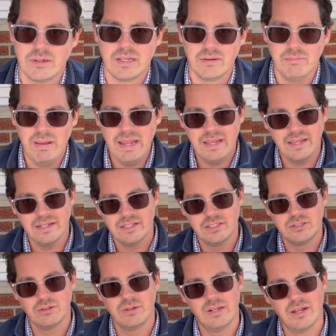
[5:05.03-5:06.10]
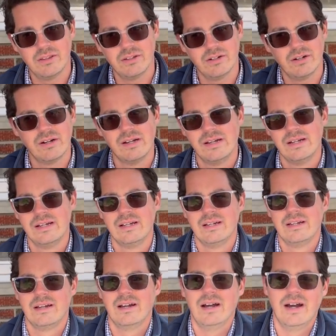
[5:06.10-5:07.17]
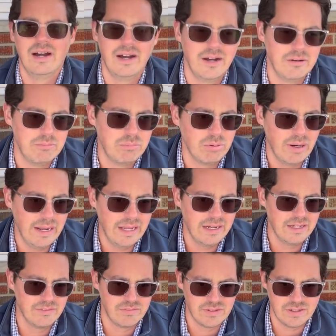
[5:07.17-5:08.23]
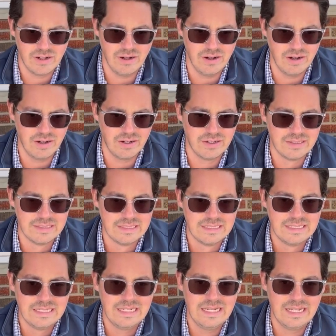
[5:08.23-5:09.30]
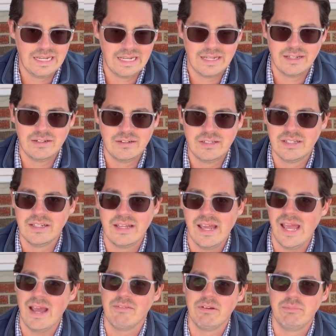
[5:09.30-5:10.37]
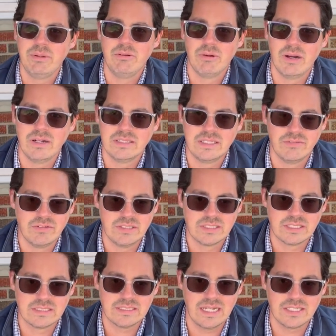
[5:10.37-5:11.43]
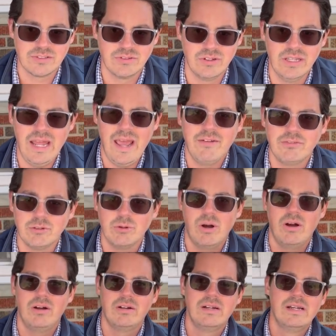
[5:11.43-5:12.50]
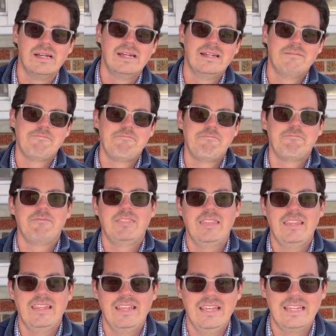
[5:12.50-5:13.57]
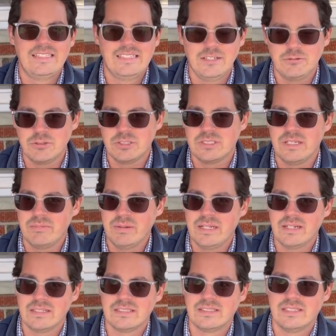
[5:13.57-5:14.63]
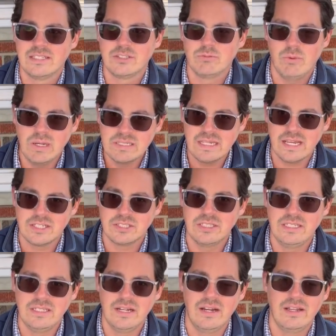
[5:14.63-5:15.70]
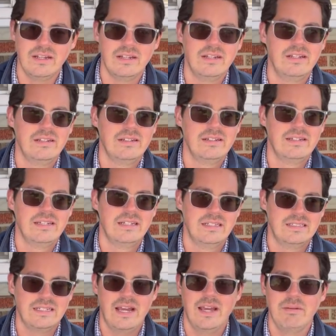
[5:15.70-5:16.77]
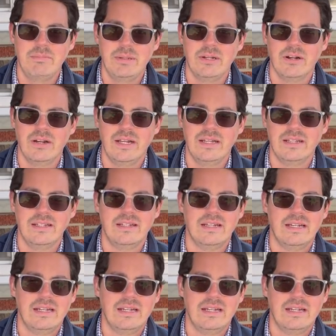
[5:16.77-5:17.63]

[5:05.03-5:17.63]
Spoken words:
could make it into another brand of the car and have it be relatively successful. And after all, it's interesting because this was actually done in a time period,